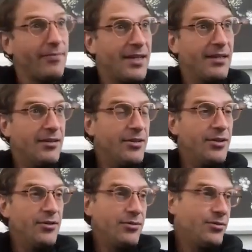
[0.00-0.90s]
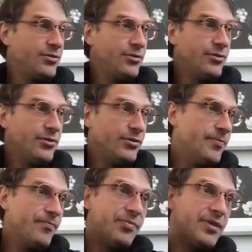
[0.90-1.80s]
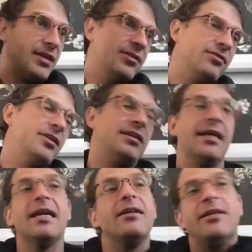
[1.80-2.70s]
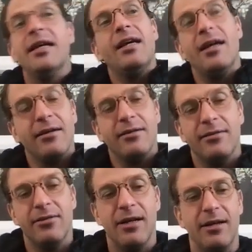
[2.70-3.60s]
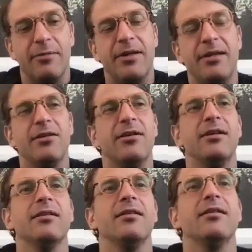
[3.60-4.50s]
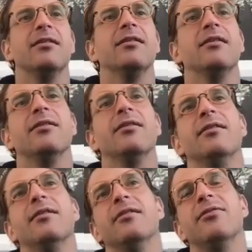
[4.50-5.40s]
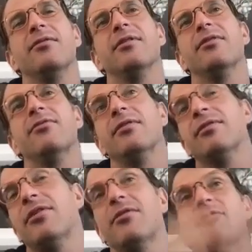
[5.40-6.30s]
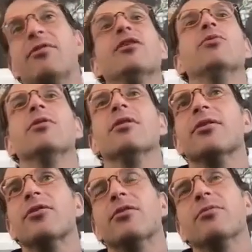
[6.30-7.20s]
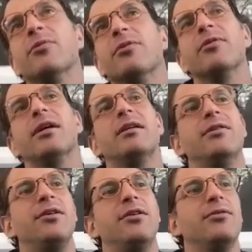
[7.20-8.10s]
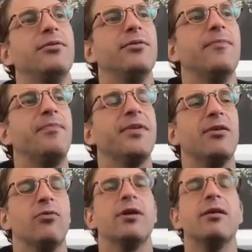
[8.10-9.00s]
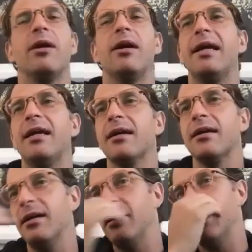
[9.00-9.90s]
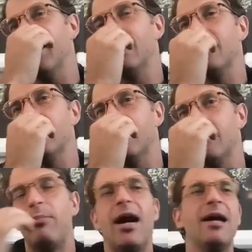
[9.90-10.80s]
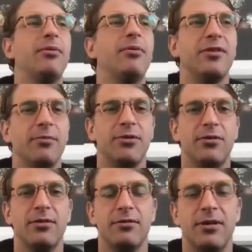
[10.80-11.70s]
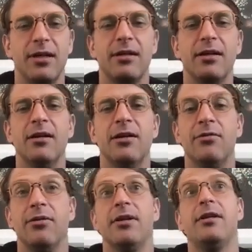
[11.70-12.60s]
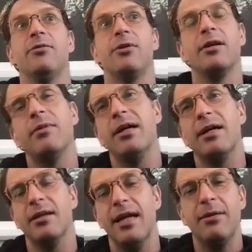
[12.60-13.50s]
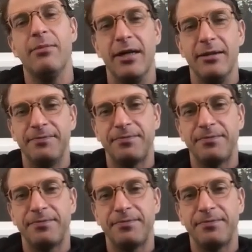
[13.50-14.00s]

you know, you you know digging digging right i mean you know here in the in, the in the, in the, in the real world the normal world right you you you're worried about hitting a, a, a pipe of some sort, right? Over there, you're worried about hitting a landmine,